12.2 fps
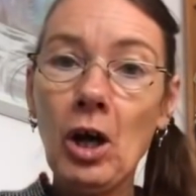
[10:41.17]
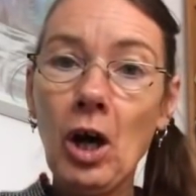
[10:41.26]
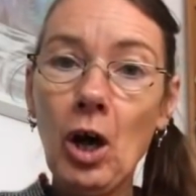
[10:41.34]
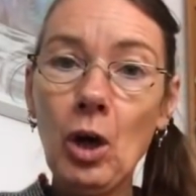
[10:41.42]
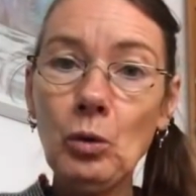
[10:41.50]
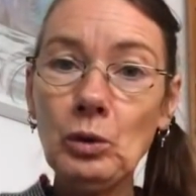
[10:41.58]

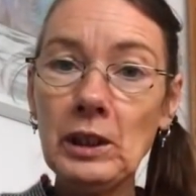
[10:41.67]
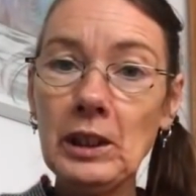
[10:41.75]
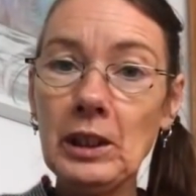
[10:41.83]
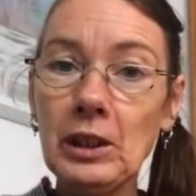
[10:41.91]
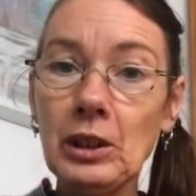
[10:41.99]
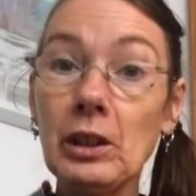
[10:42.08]
hold it
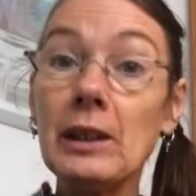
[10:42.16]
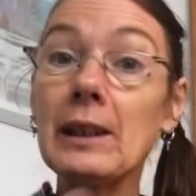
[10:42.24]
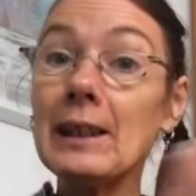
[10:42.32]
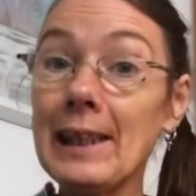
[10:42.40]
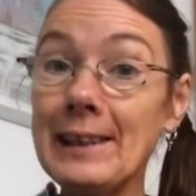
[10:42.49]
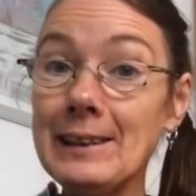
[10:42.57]
and
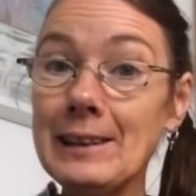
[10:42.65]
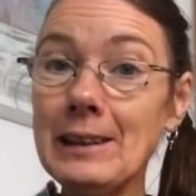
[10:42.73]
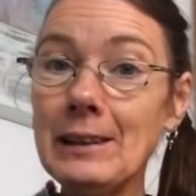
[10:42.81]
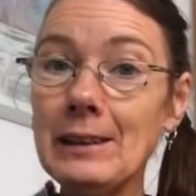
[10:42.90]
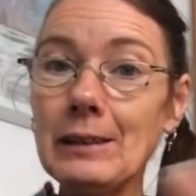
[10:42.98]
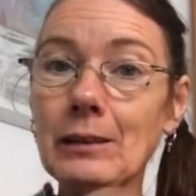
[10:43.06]
cleanse
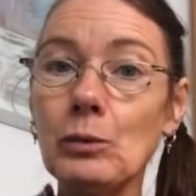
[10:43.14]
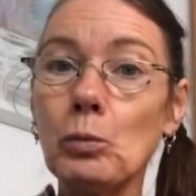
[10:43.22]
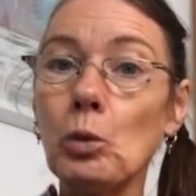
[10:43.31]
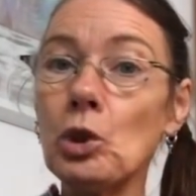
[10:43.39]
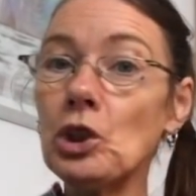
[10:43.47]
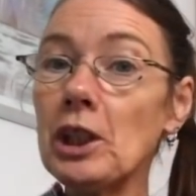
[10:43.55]
it,
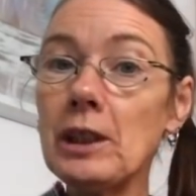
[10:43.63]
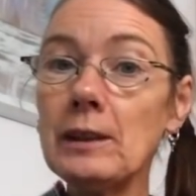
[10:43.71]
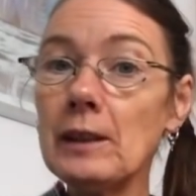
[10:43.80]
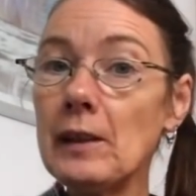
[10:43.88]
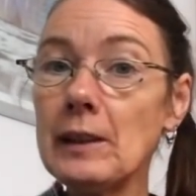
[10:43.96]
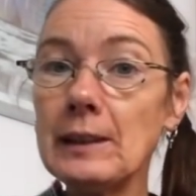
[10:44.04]
wash it
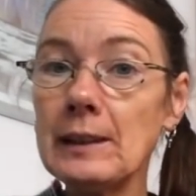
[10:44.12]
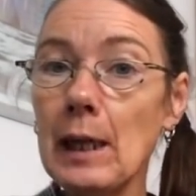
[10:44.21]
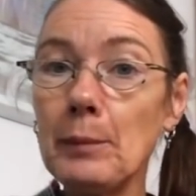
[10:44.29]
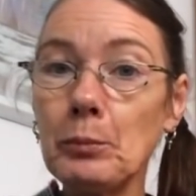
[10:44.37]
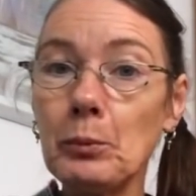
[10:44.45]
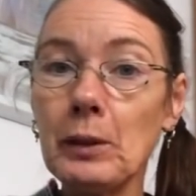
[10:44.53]
under the
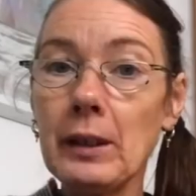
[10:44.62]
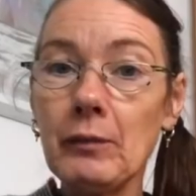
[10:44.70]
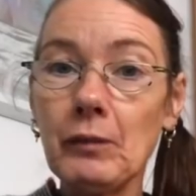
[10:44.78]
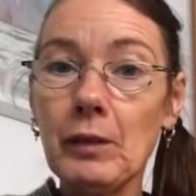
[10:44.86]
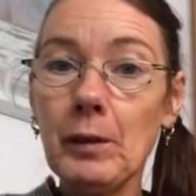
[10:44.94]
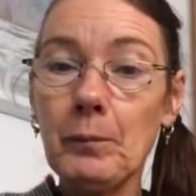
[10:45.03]
tap,
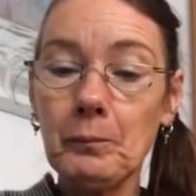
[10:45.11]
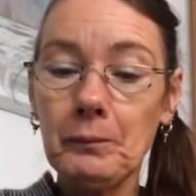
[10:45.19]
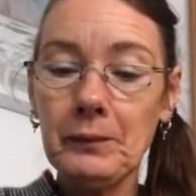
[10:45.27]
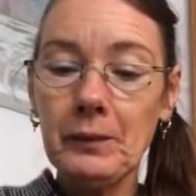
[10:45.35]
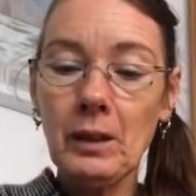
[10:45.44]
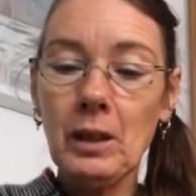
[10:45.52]
whatever.
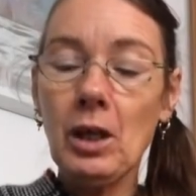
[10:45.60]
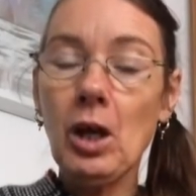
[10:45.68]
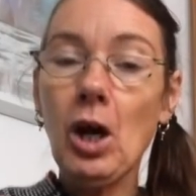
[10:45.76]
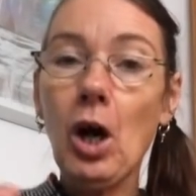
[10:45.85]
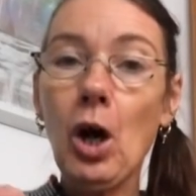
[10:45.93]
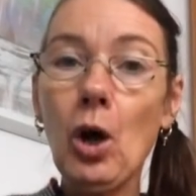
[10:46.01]

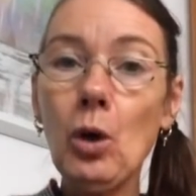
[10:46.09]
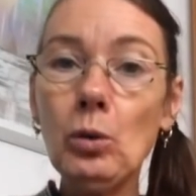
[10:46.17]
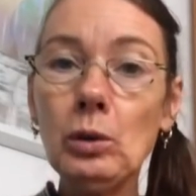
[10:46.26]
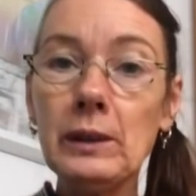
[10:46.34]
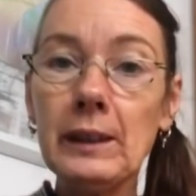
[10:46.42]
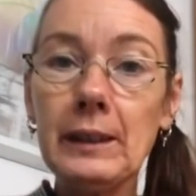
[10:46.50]

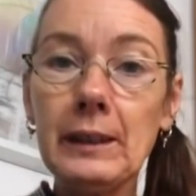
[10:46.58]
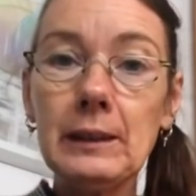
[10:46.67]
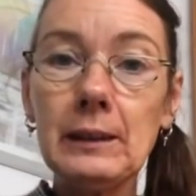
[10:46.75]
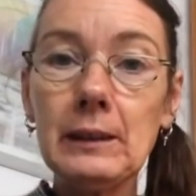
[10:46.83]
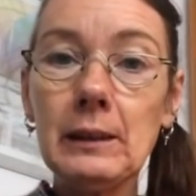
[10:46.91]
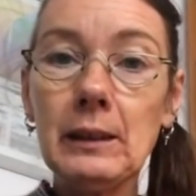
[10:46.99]
Hold
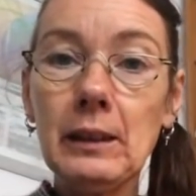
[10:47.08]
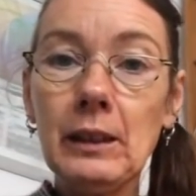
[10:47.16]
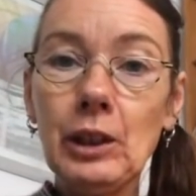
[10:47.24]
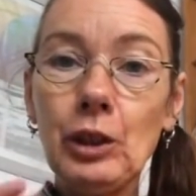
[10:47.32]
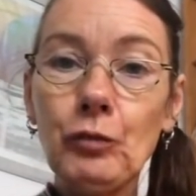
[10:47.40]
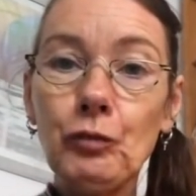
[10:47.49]
it
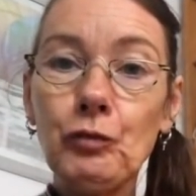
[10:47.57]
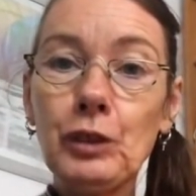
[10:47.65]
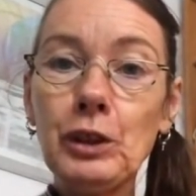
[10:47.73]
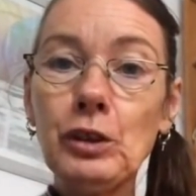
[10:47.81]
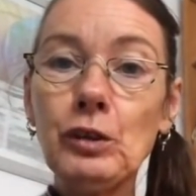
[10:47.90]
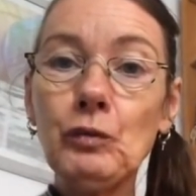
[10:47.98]
in
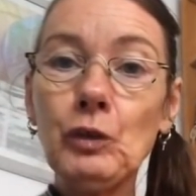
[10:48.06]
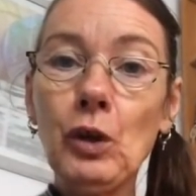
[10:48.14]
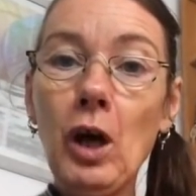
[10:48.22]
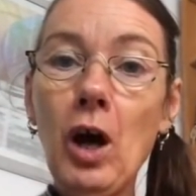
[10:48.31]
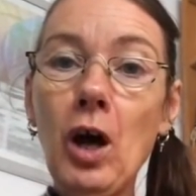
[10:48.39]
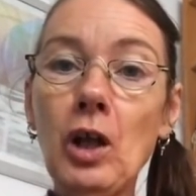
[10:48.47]
front of your
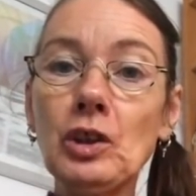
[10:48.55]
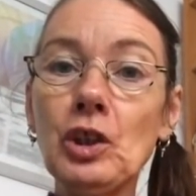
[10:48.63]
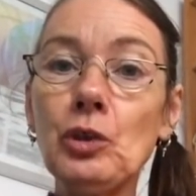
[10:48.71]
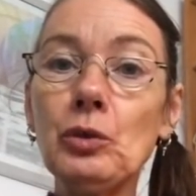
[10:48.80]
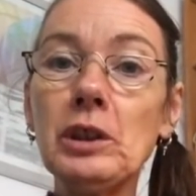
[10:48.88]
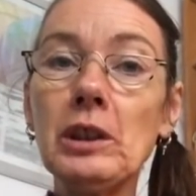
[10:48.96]
heart and
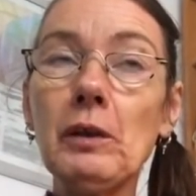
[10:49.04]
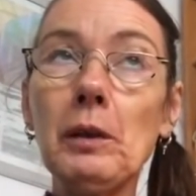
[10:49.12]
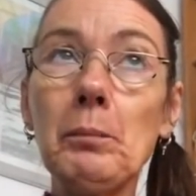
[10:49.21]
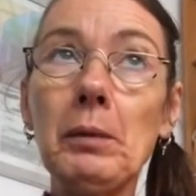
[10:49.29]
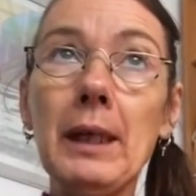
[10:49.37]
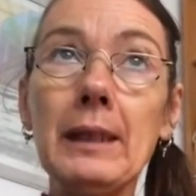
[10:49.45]
your solar
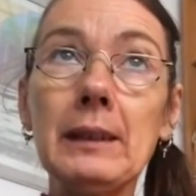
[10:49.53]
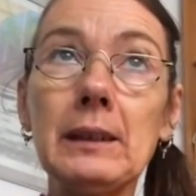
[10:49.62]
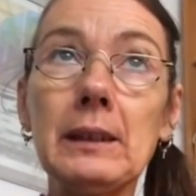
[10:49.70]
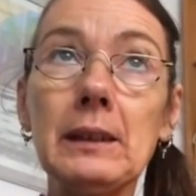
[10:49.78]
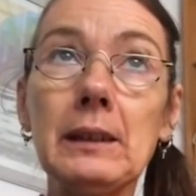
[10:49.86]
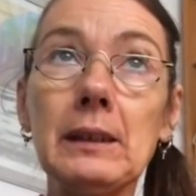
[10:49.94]

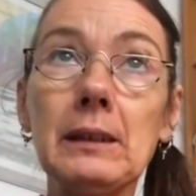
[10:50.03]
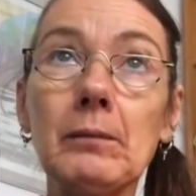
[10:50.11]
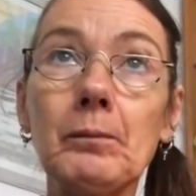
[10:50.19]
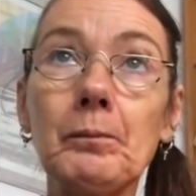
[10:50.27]
plexus